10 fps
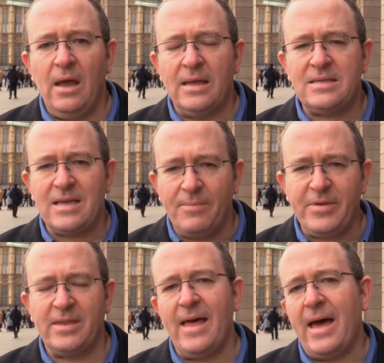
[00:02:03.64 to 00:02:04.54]
it's
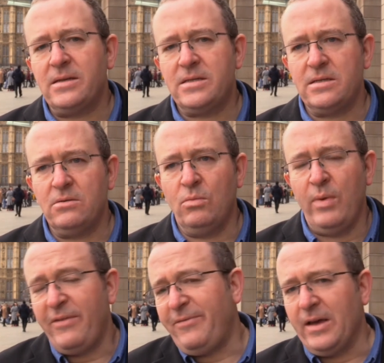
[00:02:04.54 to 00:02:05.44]
something that
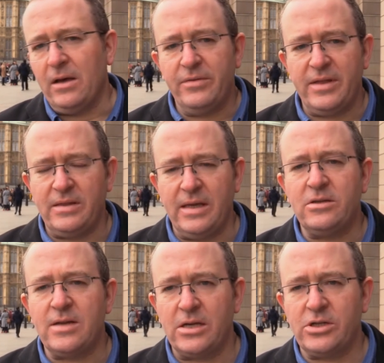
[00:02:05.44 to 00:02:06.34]
we feel that the
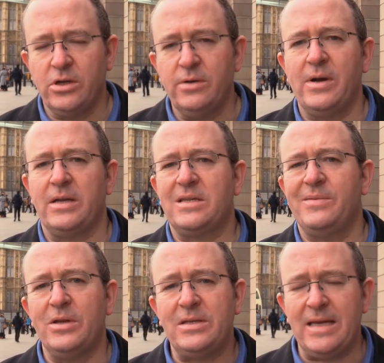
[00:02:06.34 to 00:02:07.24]
international human rights
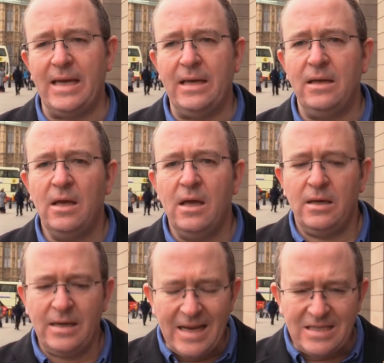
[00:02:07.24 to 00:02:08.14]
community
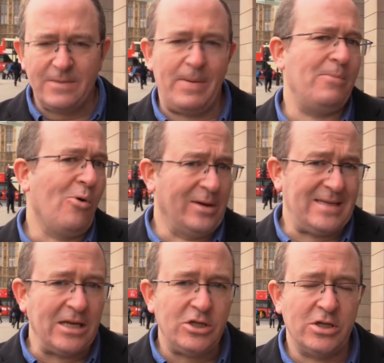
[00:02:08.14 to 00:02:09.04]
needs to pay more
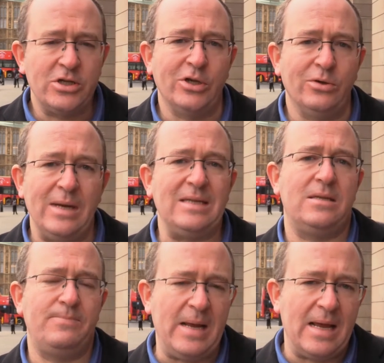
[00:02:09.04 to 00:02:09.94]
attention to,
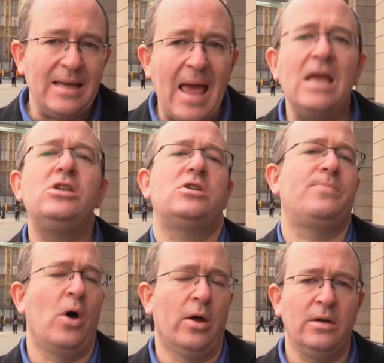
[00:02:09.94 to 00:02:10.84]
needs to be engaged
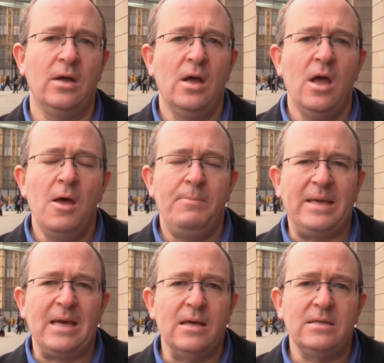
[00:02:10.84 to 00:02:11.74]
upon,
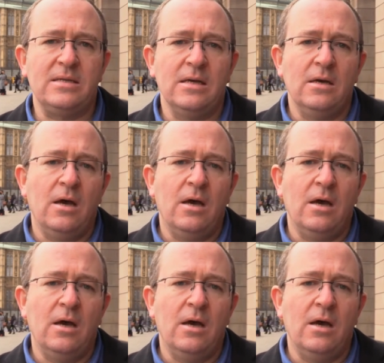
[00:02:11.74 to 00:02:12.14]
because